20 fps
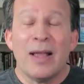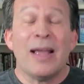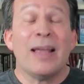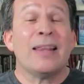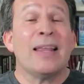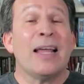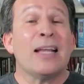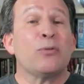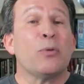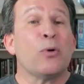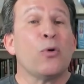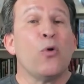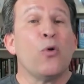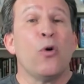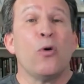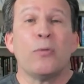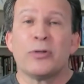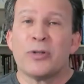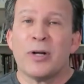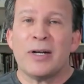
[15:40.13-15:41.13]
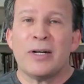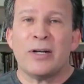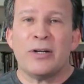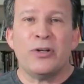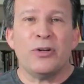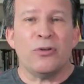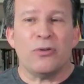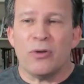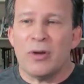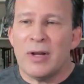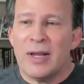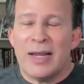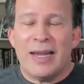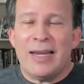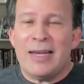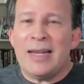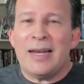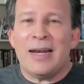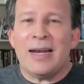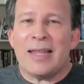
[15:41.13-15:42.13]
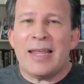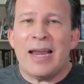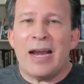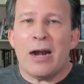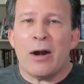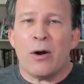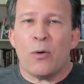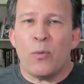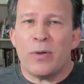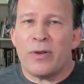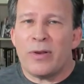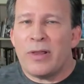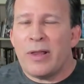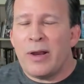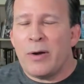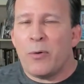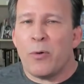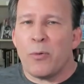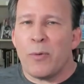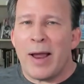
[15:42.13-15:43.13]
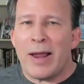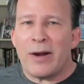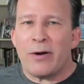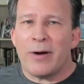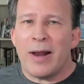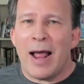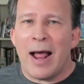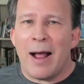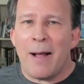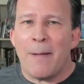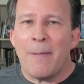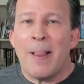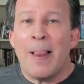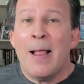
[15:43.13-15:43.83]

And that's what Gore was trying to do. He didn't care whether they were right or not,